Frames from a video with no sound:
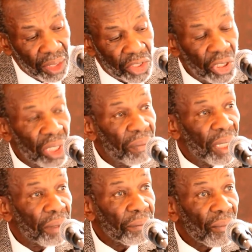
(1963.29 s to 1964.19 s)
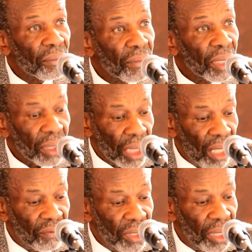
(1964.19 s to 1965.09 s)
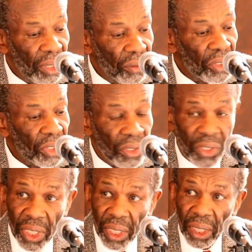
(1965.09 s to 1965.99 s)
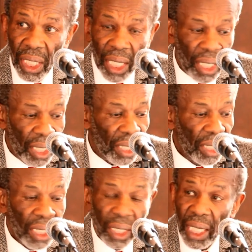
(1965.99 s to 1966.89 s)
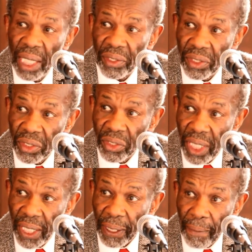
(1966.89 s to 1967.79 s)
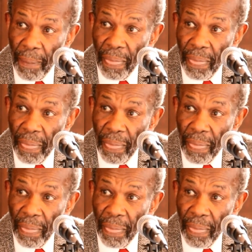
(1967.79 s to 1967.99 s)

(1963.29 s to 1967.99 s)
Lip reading: chairman of the New Jersey Cancer Society.